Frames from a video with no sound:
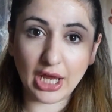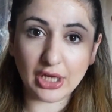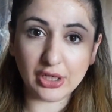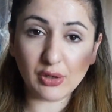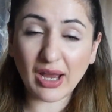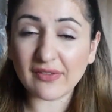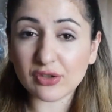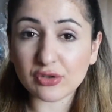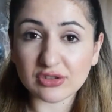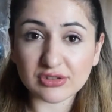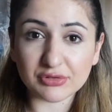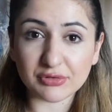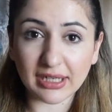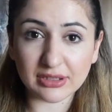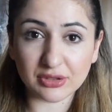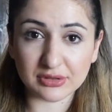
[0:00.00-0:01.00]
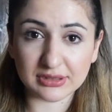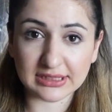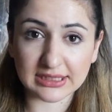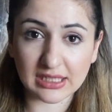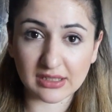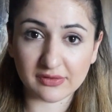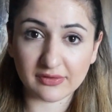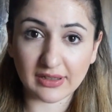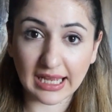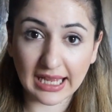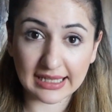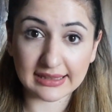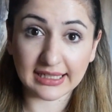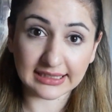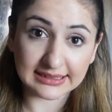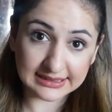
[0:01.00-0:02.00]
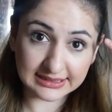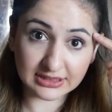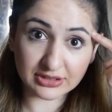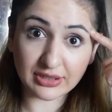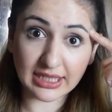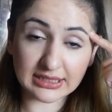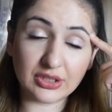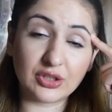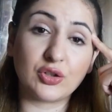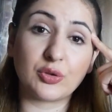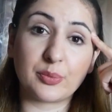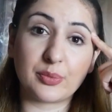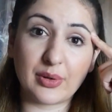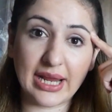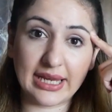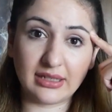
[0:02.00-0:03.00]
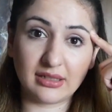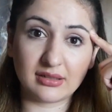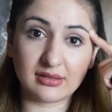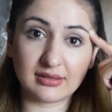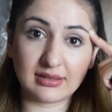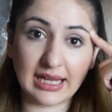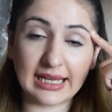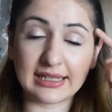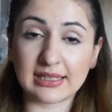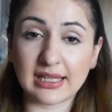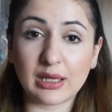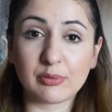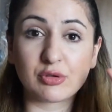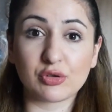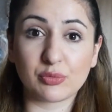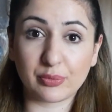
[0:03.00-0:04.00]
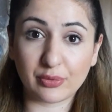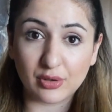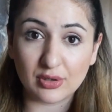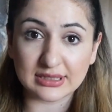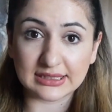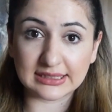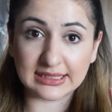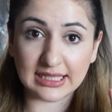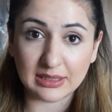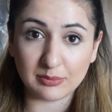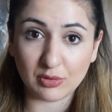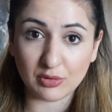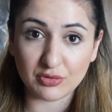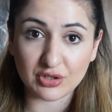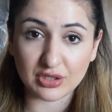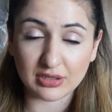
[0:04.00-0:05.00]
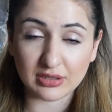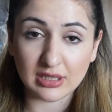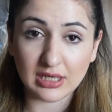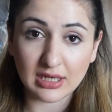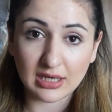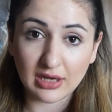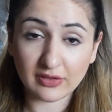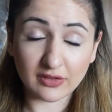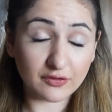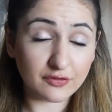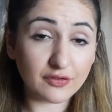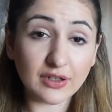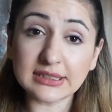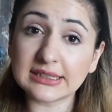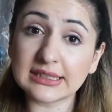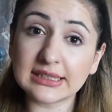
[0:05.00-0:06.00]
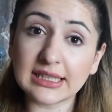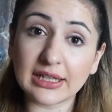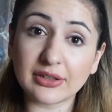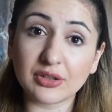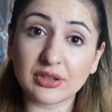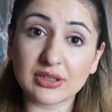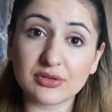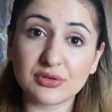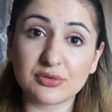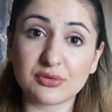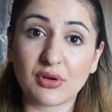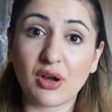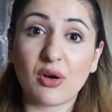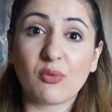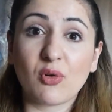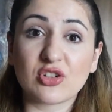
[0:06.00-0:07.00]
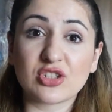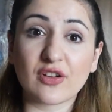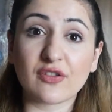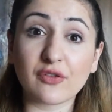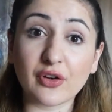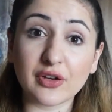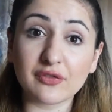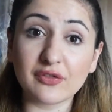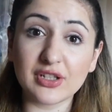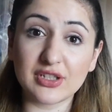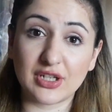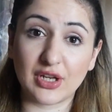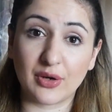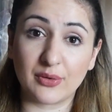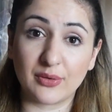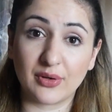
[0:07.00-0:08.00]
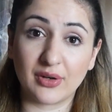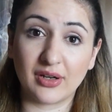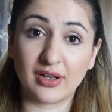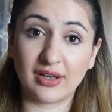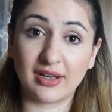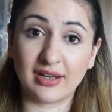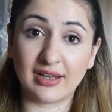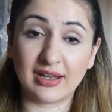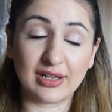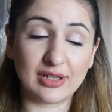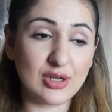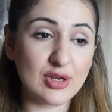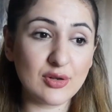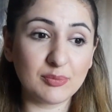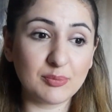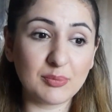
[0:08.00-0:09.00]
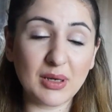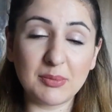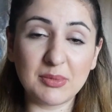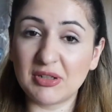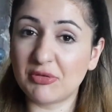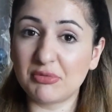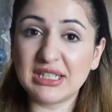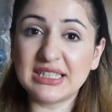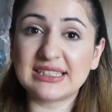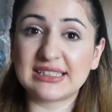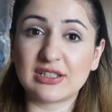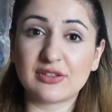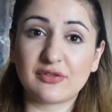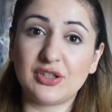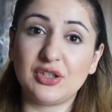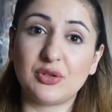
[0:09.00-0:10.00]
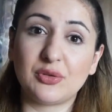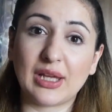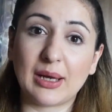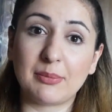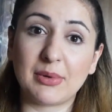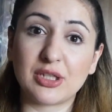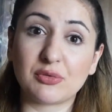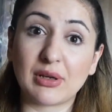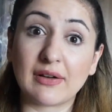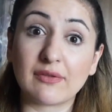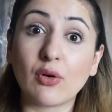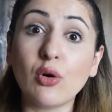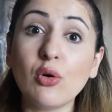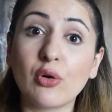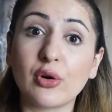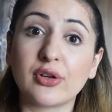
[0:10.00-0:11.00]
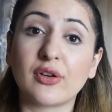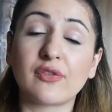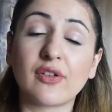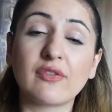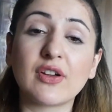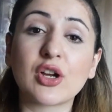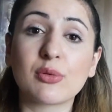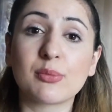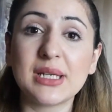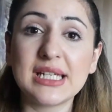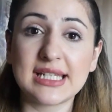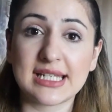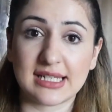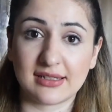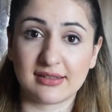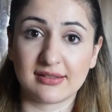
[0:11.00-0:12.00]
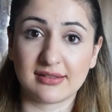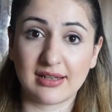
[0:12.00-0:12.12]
you have to distract yourself, and that's distracting your brain and helping to process that emotion. The first thing that you can do, watch a funny video. Maybe the recent video that made you laugh, or your favorite comedian,